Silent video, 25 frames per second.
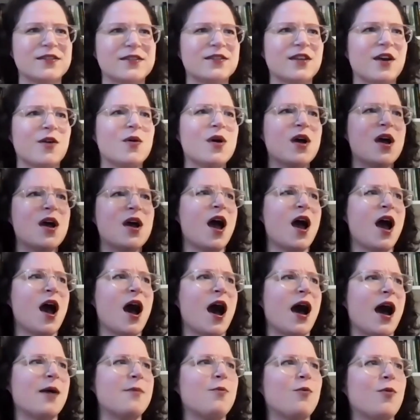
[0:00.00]
So
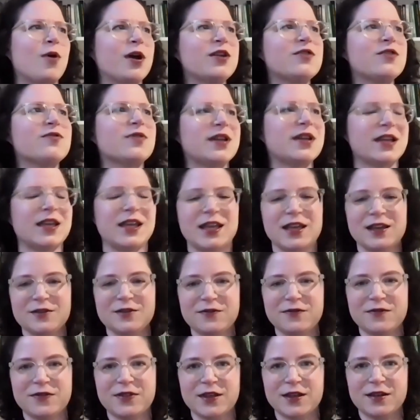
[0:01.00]
I'm wondering
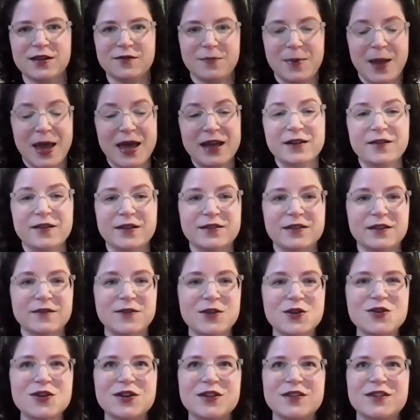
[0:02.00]
if the panelists,
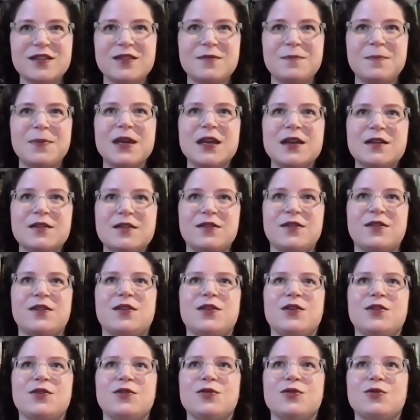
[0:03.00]
if you could speak
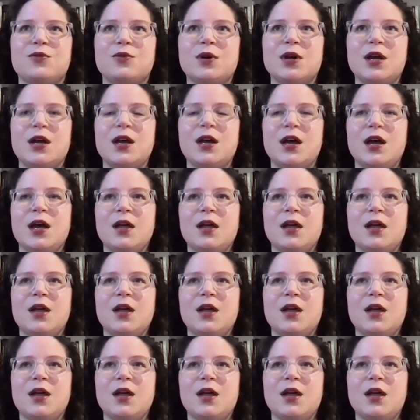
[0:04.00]
to